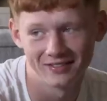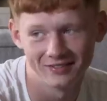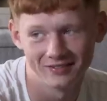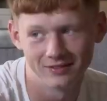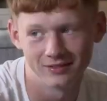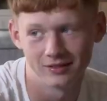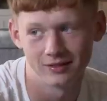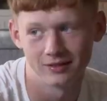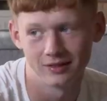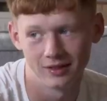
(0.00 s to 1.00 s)
No.
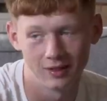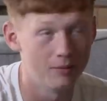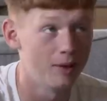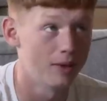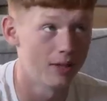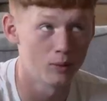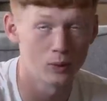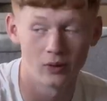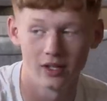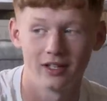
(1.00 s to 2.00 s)
Maybe that
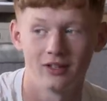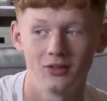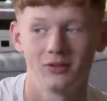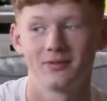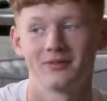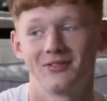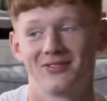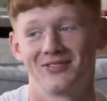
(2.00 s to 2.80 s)
wall there. Like.